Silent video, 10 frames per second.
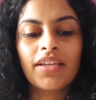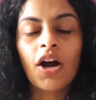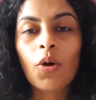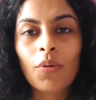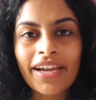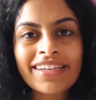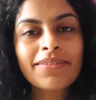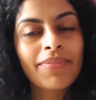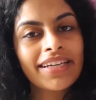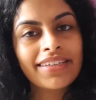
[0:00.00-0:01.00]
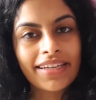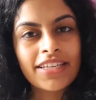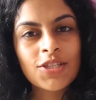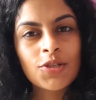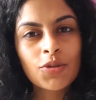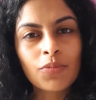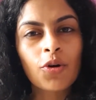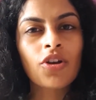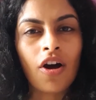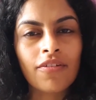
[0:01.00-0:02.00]
acquaint my taste to
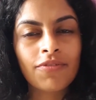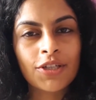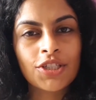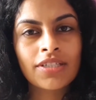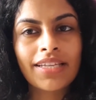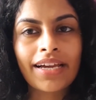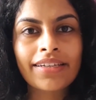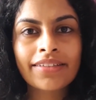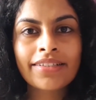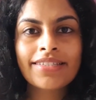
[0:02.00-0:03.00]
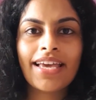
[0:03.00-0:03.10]
more non-fiction titles,